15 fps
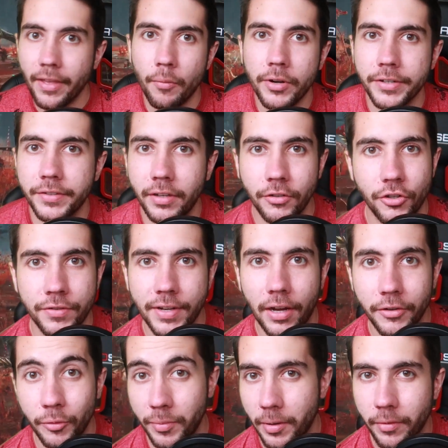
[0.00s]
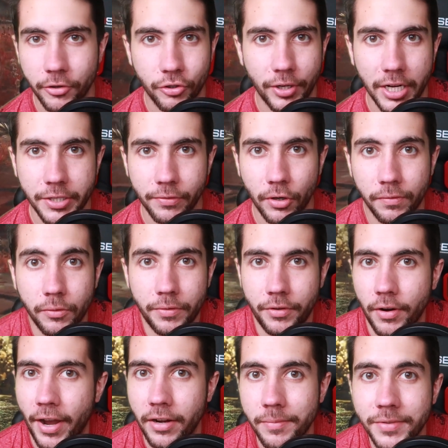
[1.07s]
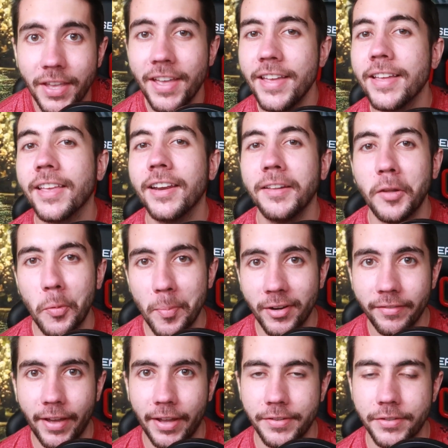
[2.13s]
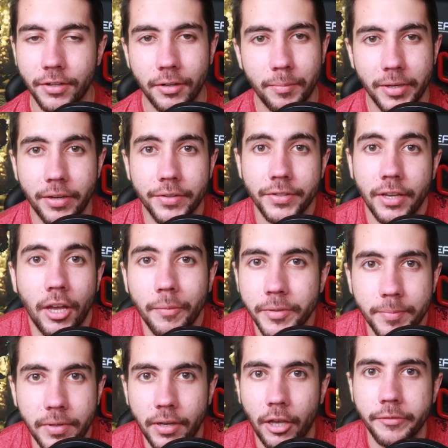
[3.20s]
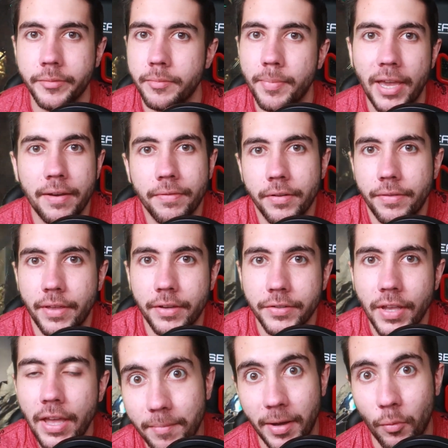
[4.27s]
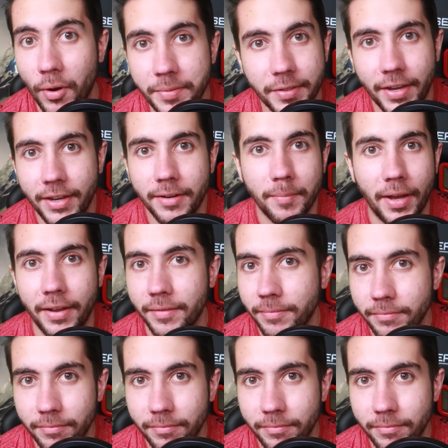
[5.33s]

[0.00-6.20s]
And then when Extinction's out, you'll be able to transfer over with your items, get a little bit of a head start because it helps me. It helps me pay for things, my website, my